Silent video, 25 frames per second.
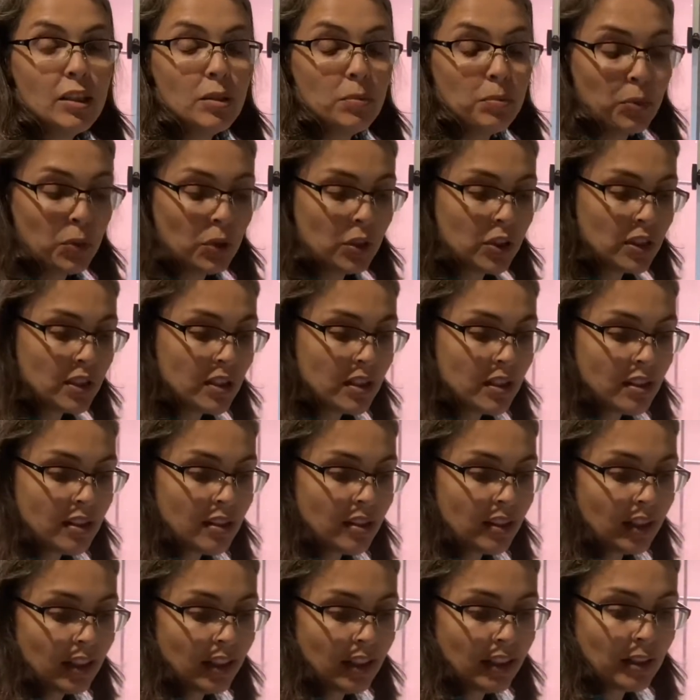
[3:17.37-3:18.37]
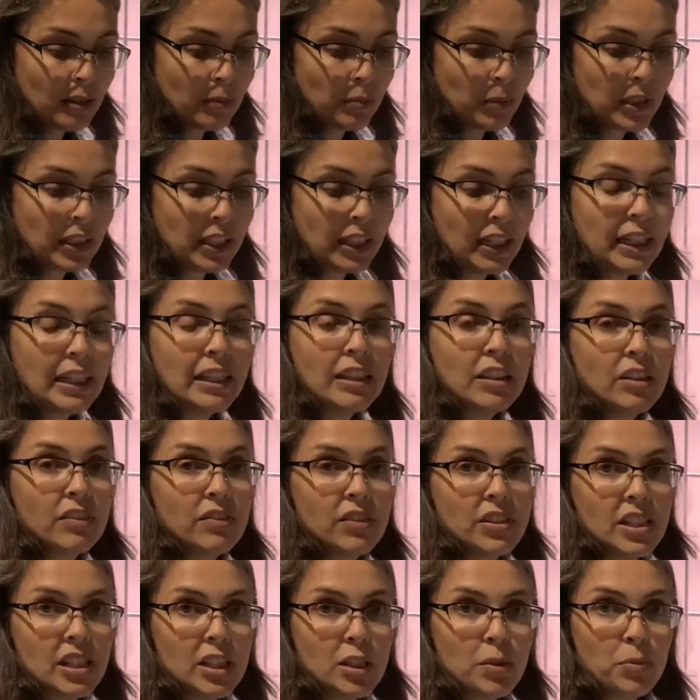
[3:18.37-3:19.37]
put an 1/8 of a
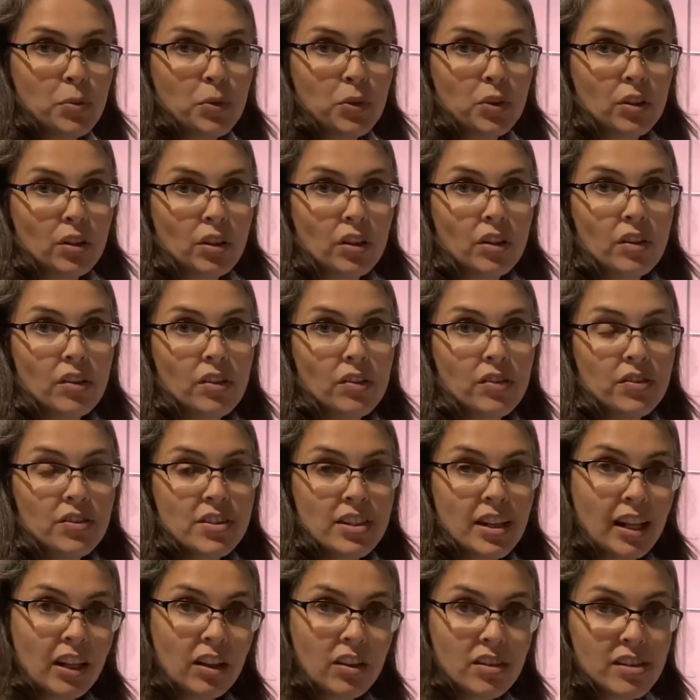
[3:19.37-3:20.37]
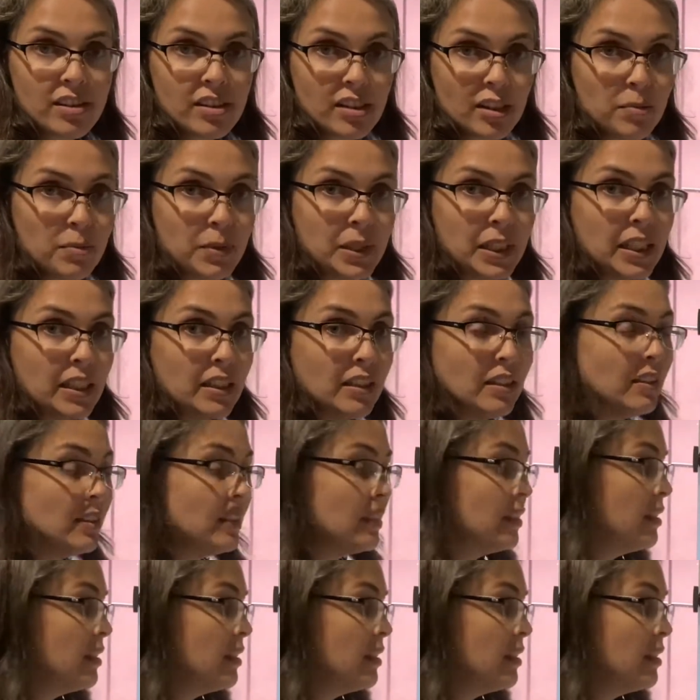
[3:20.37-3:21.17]
teaspoon of Ceylon cinnamon in.